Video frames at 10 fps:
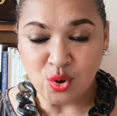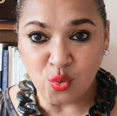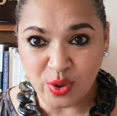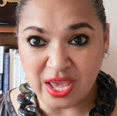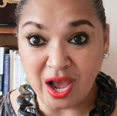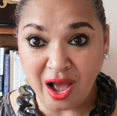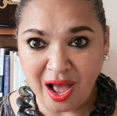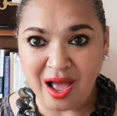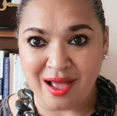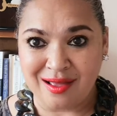We
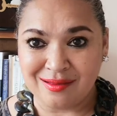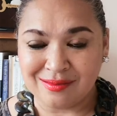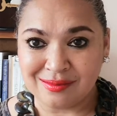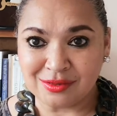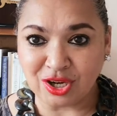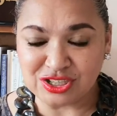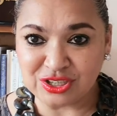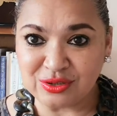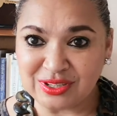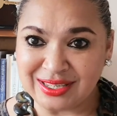are not
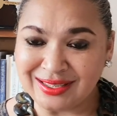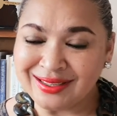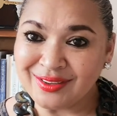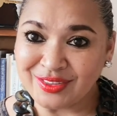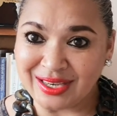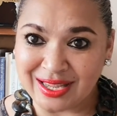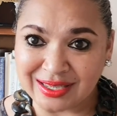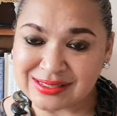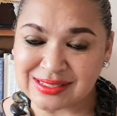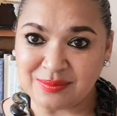only the
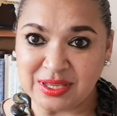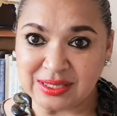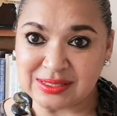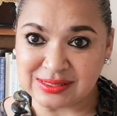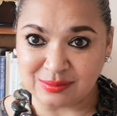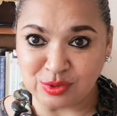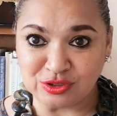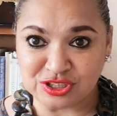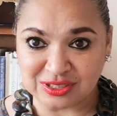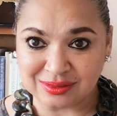legacy makers in
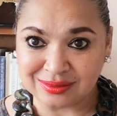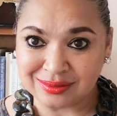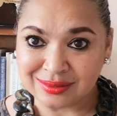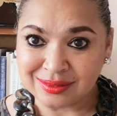motion,